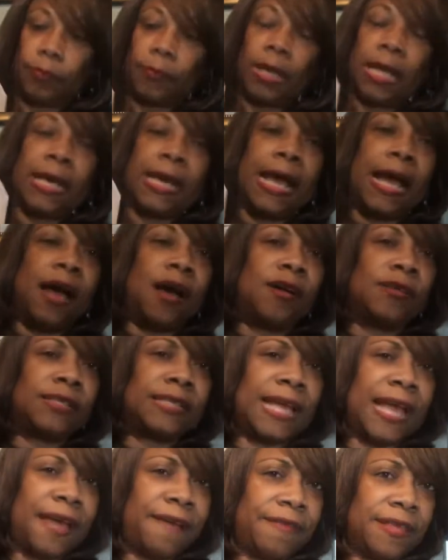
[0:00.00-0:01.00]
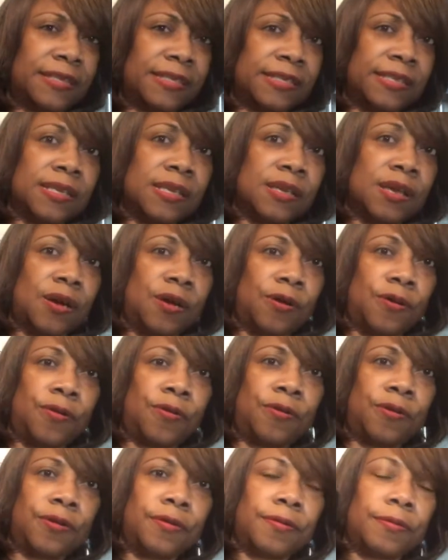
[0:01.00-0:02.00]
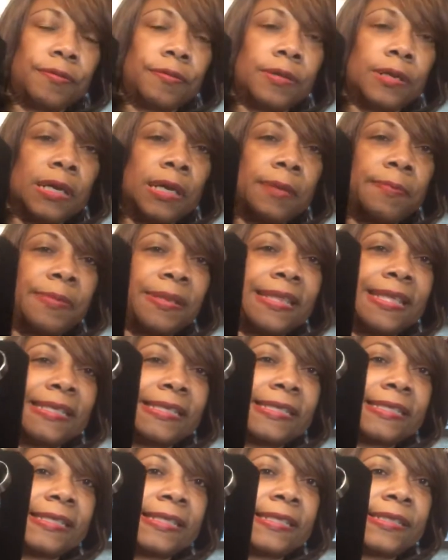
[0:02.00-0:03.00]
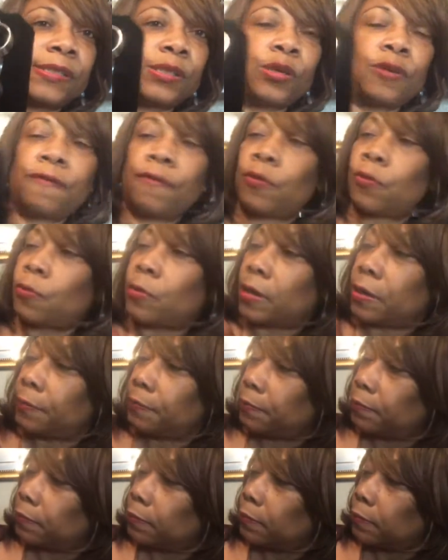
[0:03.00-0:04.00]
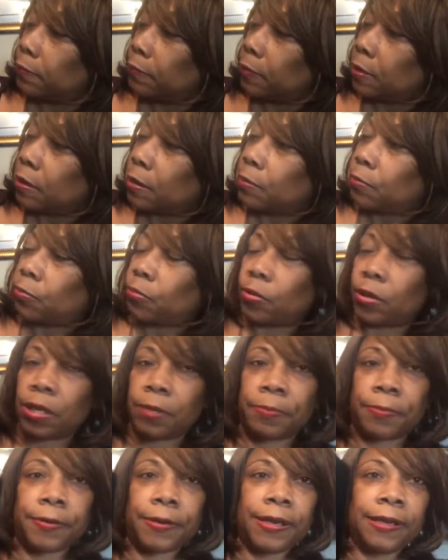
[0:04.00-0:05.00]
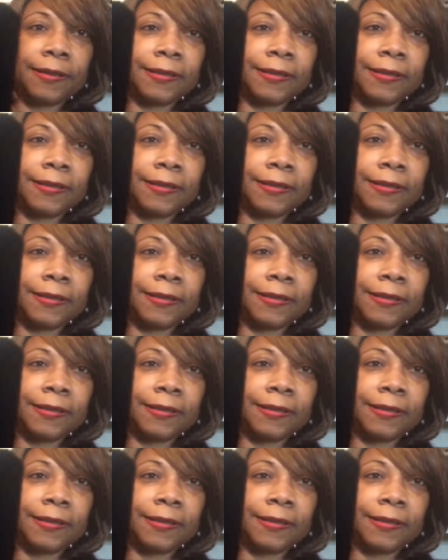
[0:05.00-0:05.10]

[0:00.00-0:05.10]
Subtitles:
Now, I also have this in gold, but this is the silver one. Really pretty.